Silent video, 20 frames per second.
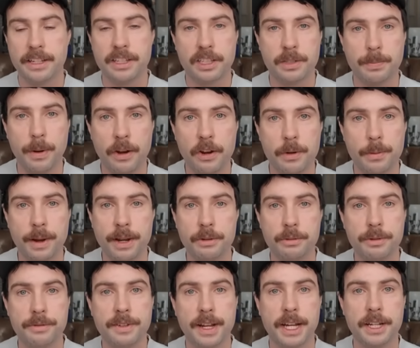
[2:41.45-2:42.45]

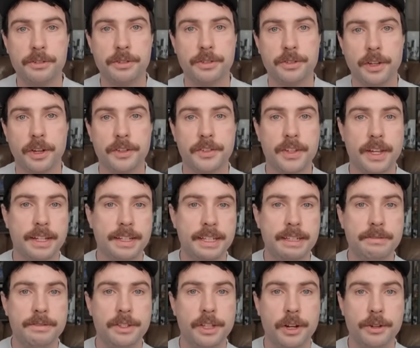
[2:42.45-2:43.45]
experiment with nitrous oxide,
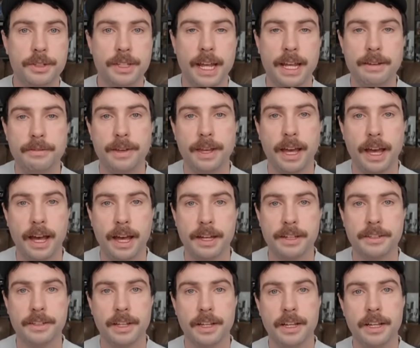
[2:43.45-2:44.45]
even though Davy
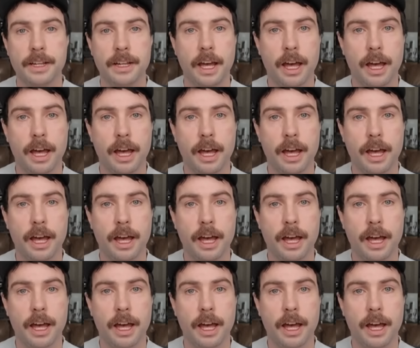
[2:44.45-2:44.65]
had